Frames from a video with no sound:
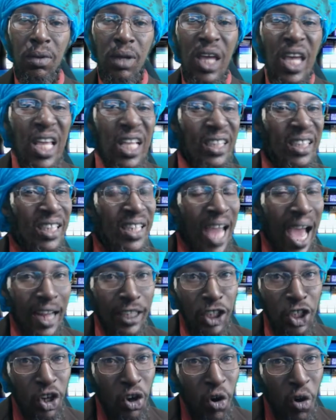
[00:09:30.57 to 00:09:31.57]
is
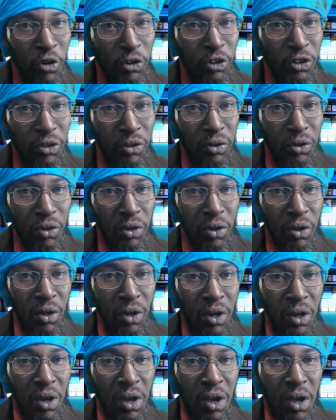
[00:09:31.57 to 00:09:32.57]
not cute.
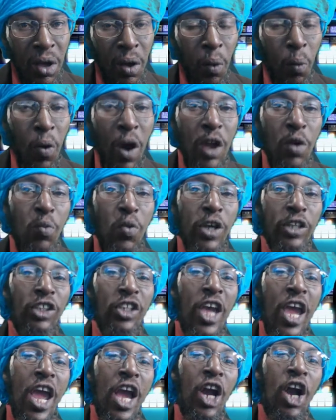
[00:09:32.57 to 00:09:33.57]
When we
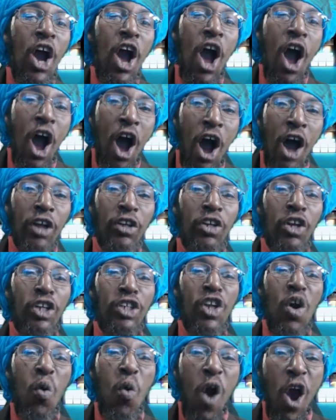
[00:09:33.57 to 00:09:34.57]
take on
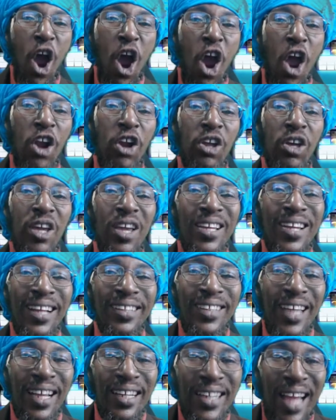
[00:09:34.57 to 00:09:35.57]
the world in a
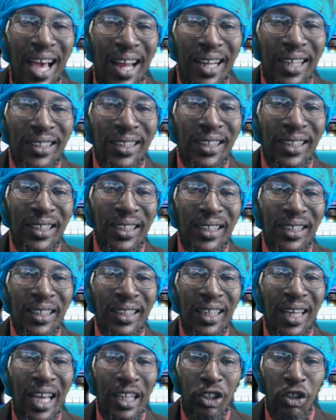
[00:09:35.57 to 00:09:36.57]
technology,
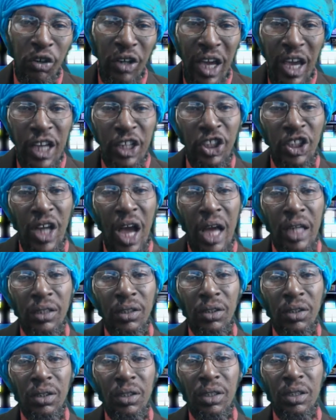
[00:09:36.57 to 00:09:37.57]
education,
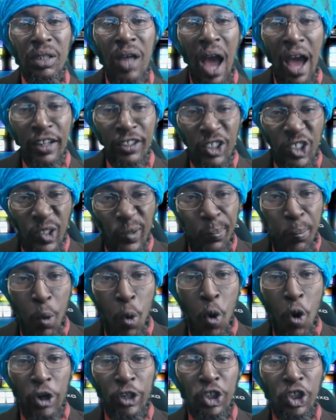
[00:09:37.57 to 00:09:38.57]
and
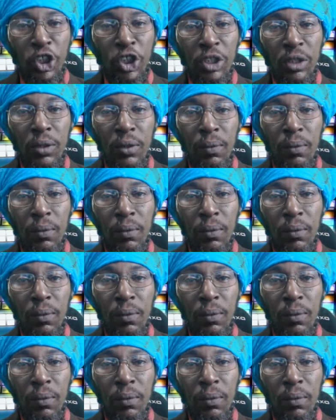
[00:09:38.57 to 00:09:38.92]
sports,